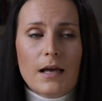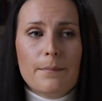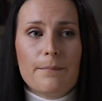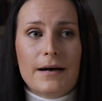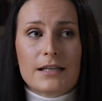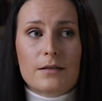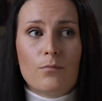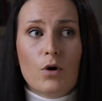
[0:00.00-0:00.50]

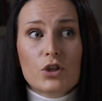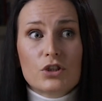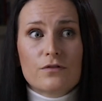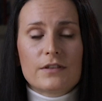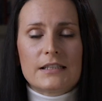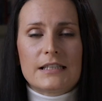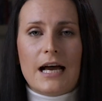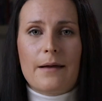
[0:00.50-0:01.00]
But most
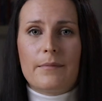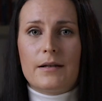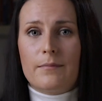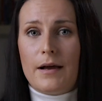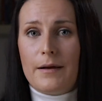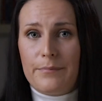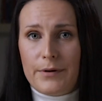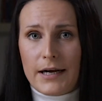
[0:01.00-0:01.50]
of the time in
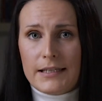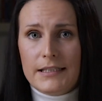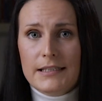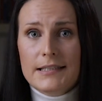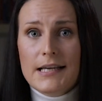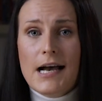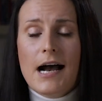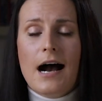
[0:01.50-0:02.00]
my
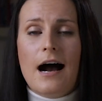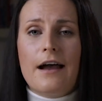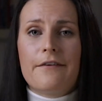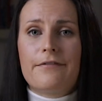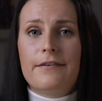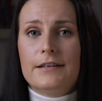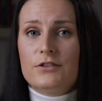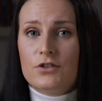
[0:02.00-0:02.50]
practice, I
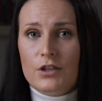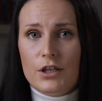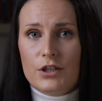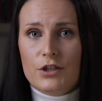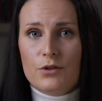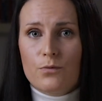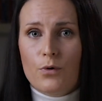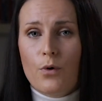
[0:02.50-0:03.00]
find
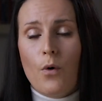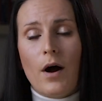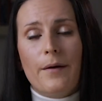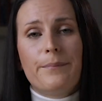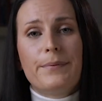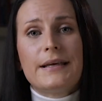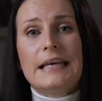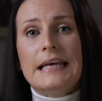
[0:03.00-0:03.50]
children who
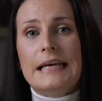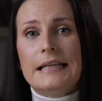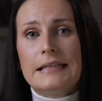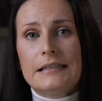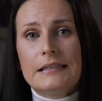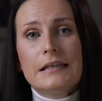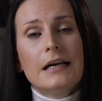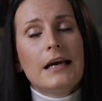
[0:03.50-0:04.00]
are picky
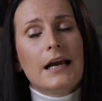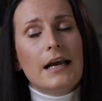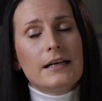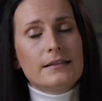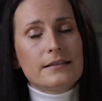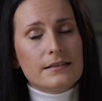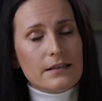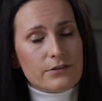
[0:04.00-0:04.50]
eater
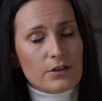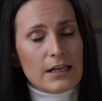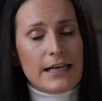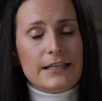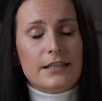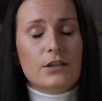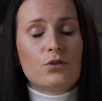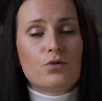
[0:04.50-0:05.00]

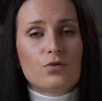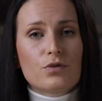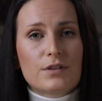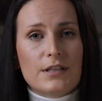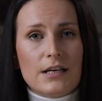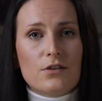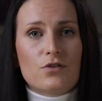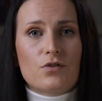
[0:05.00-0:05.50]
related to
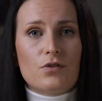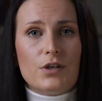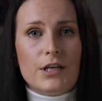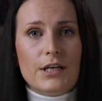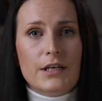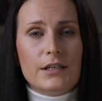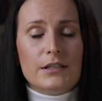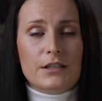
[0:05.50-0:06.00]

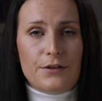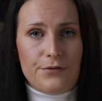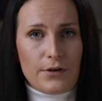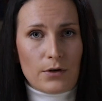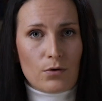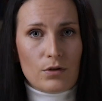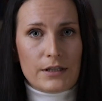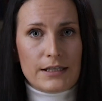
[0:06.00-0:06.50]
sensory
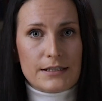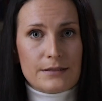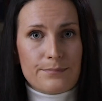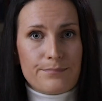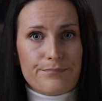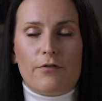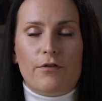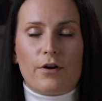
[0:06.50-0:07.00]
difficulties.
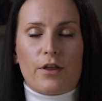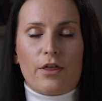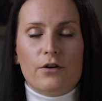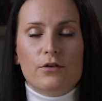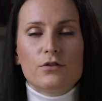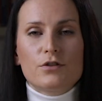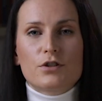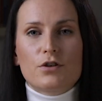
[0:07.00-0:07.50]
For
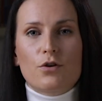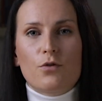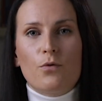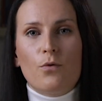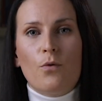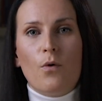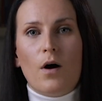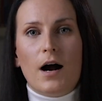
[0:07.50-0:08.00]
those
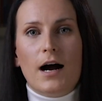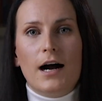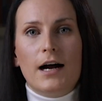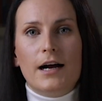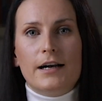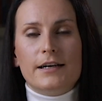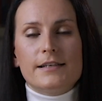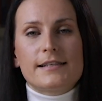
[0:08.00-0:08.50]
who
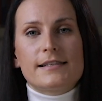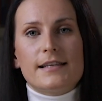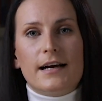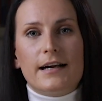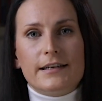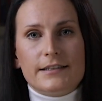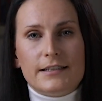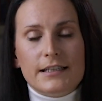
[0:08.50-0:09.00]
are
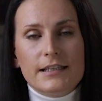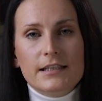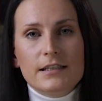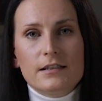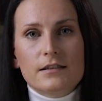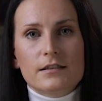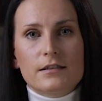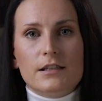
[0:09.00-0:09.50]

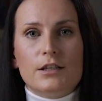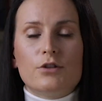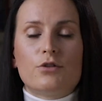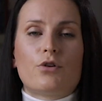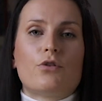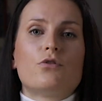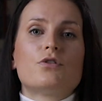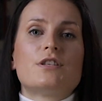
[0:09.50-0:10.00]
starting
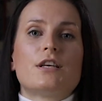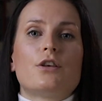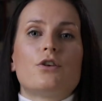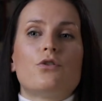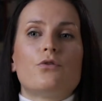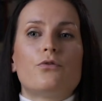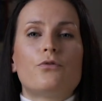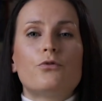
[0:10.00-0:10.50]
introducing
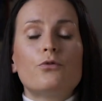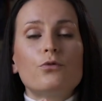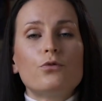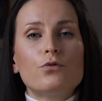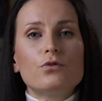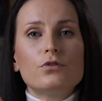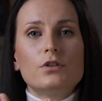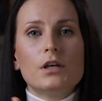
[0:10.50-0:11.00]
new
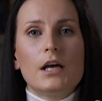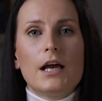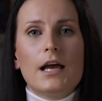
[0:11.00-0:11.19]
food,